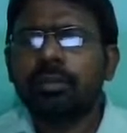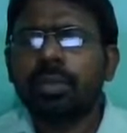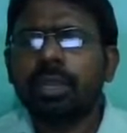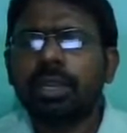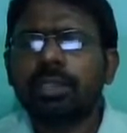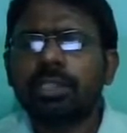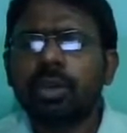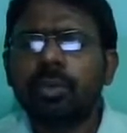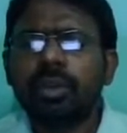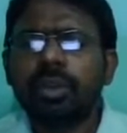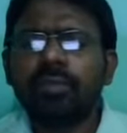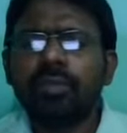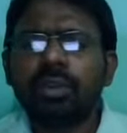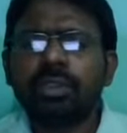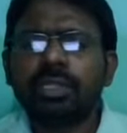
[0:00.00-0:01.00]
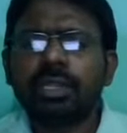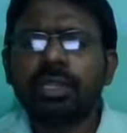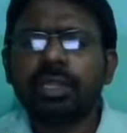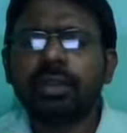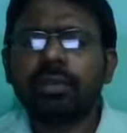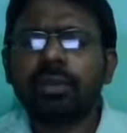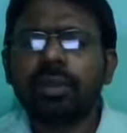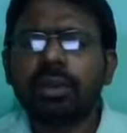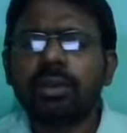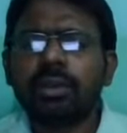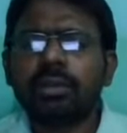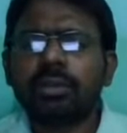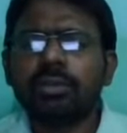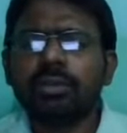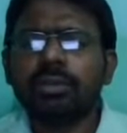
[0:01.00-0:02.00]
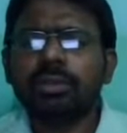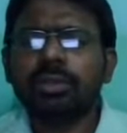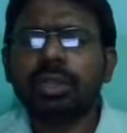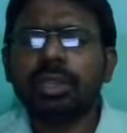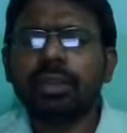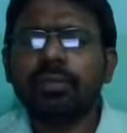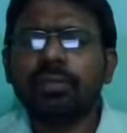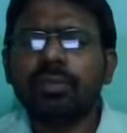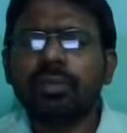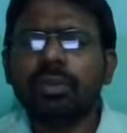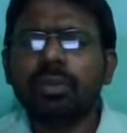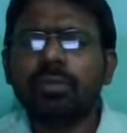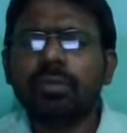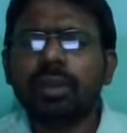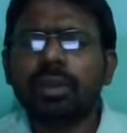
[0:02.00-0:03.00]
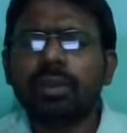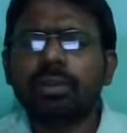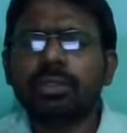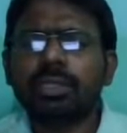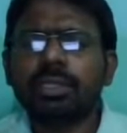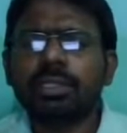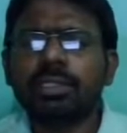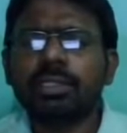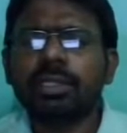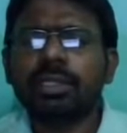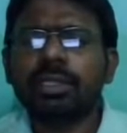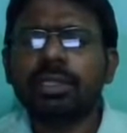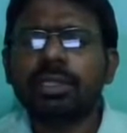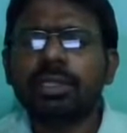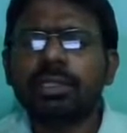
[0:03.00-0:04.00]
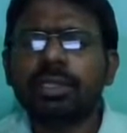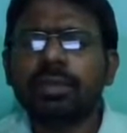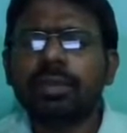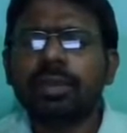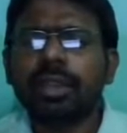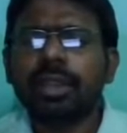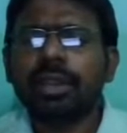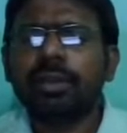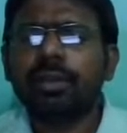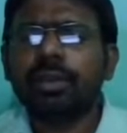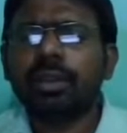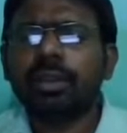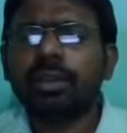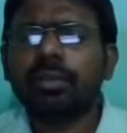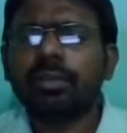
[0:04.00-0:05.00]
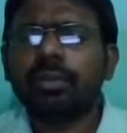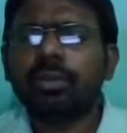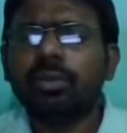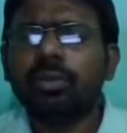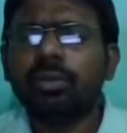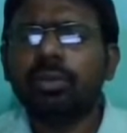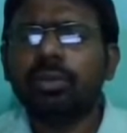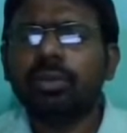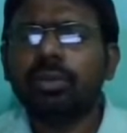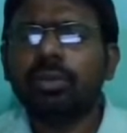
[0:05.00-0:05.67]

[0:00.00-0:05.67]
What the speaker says: Because how many fluorines are there? 1, 2, 3, 4, 5, 6, 7, 8. Okay. 2,